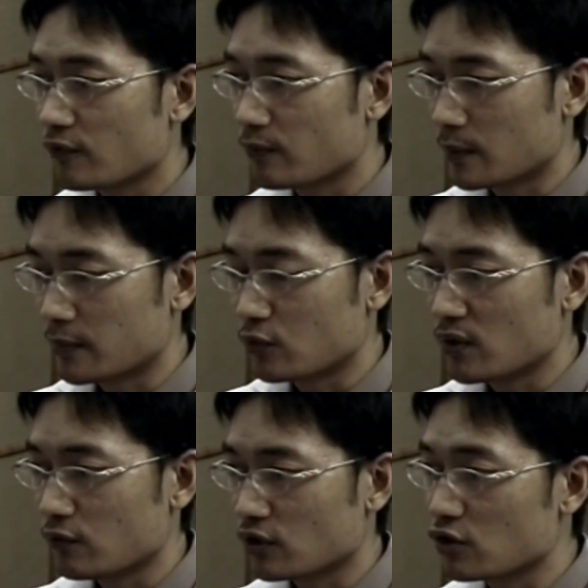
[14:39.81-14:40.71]
between
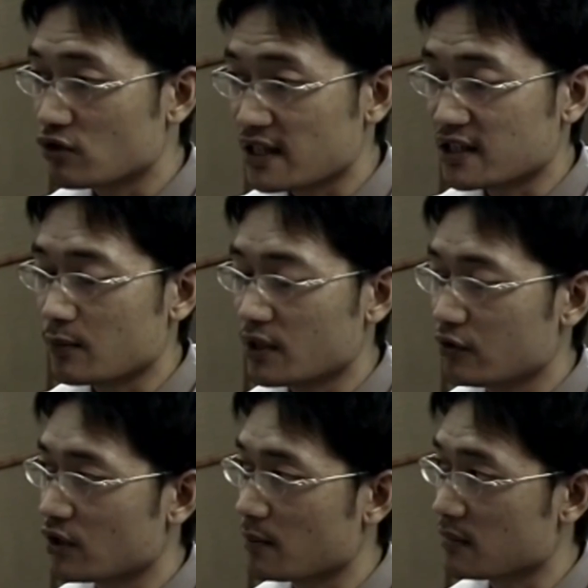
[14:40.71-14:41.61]
40 to 60
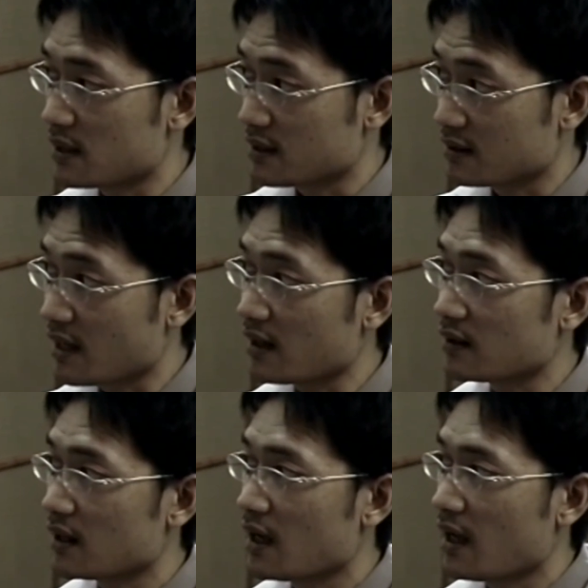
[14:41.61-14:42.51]
milligram stat,
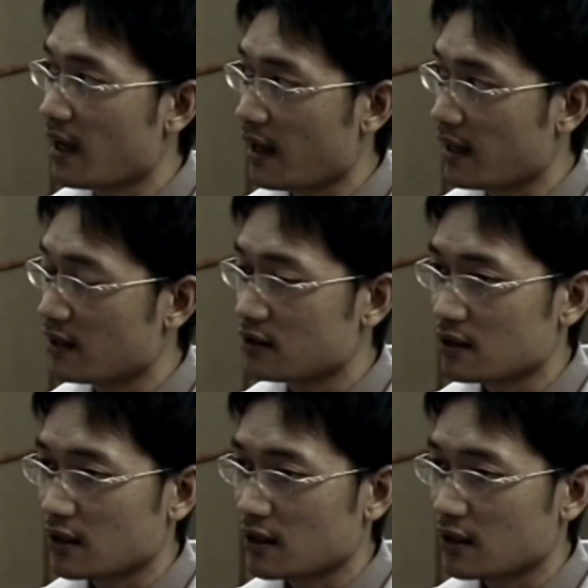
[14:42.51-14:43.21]
and